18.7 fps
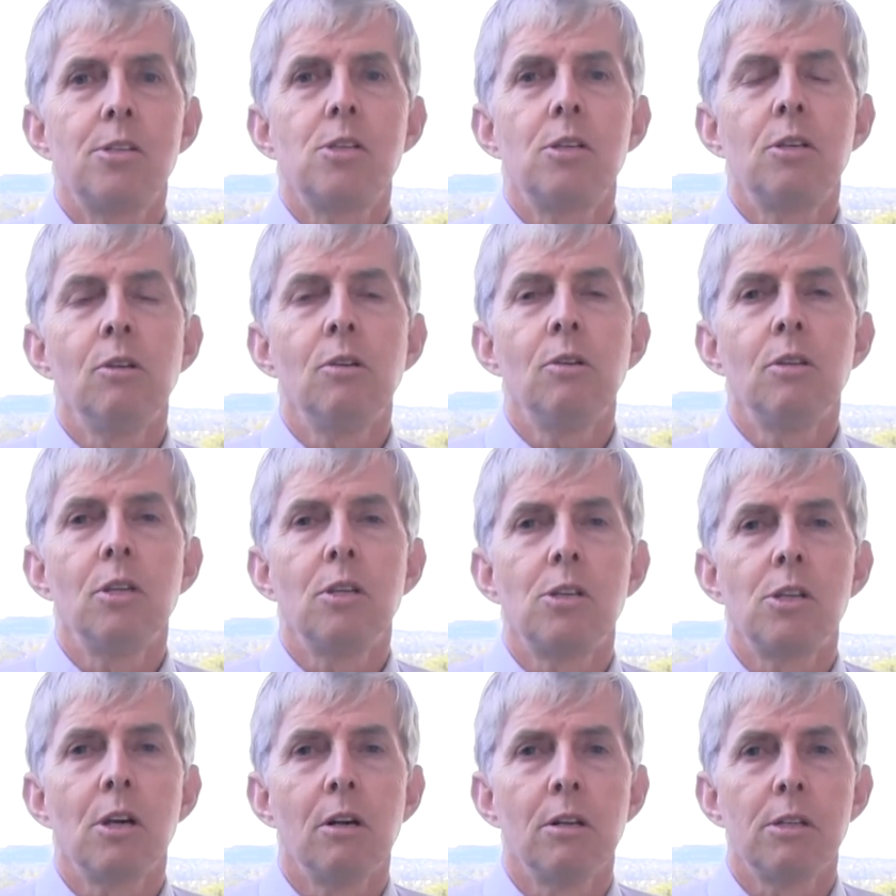to the
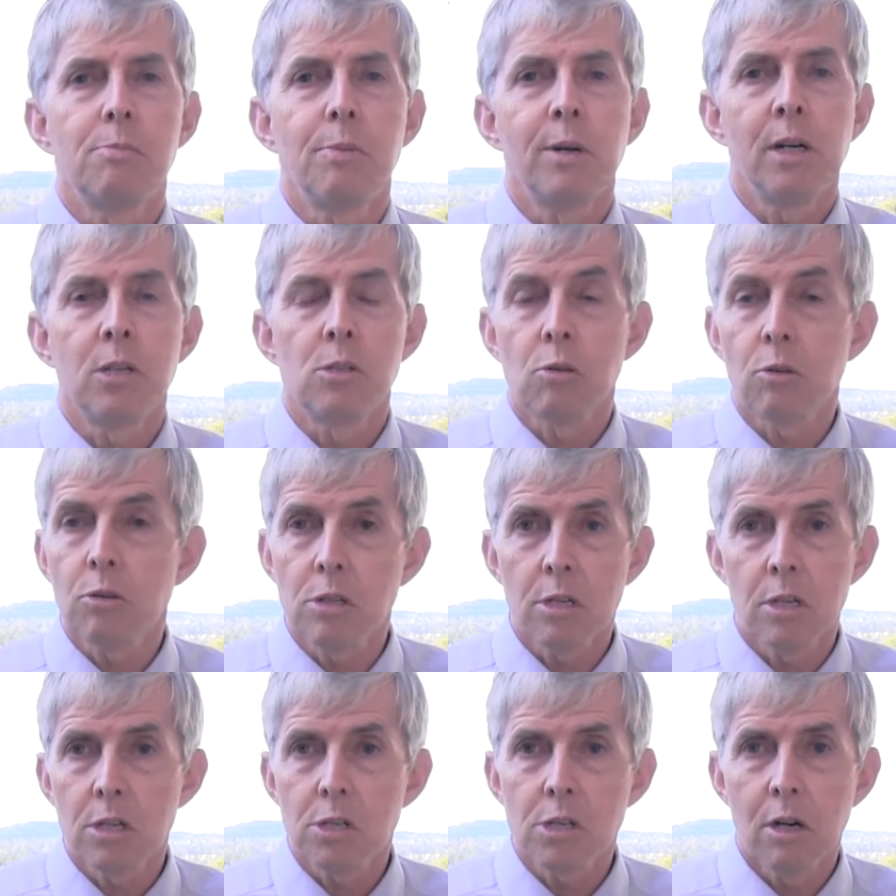child's parents or
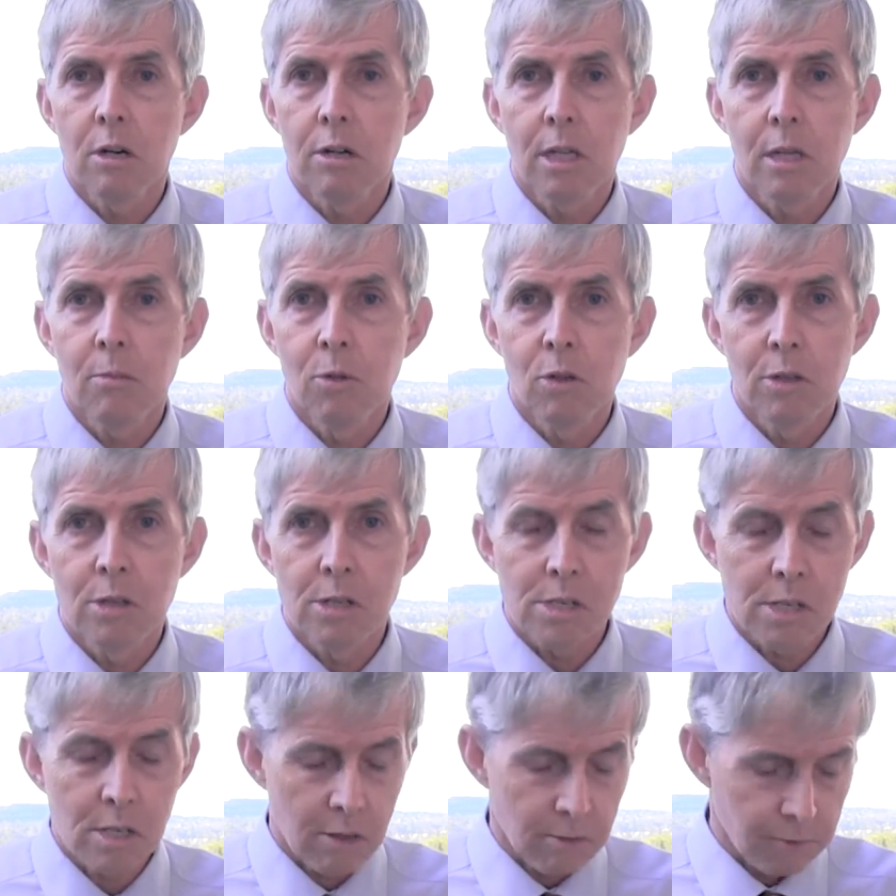to the child, him or
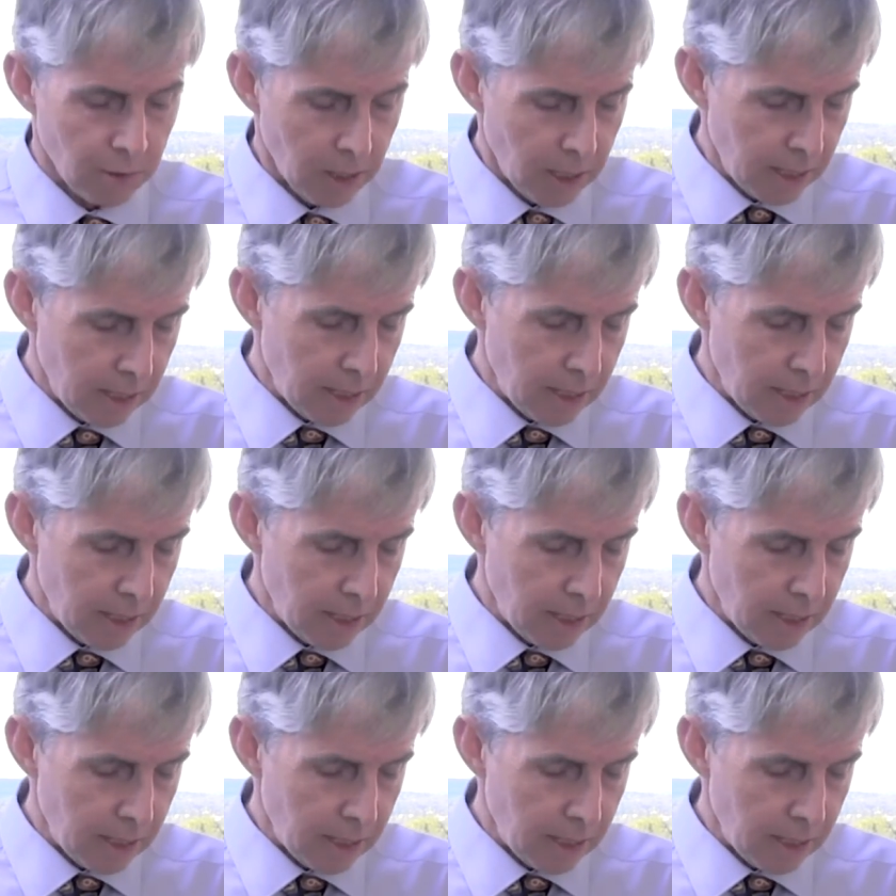herself,